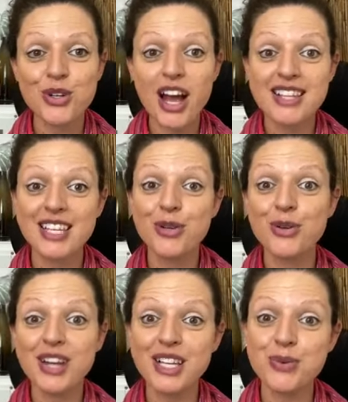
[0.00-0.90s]
I'll see you
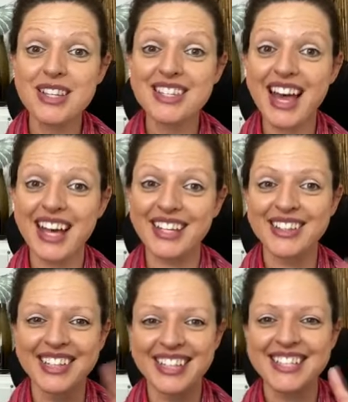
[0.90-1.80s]
all next Wednesday.
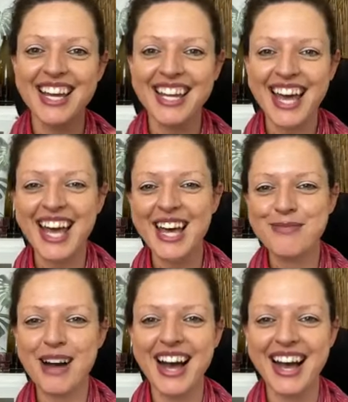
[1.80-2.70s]
Take care.
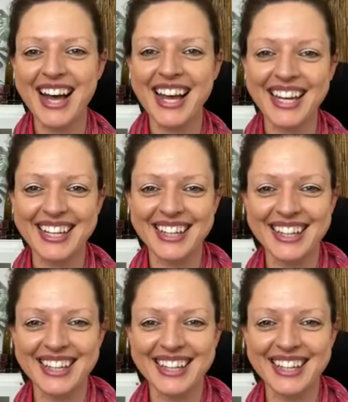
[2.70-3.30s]
Bye.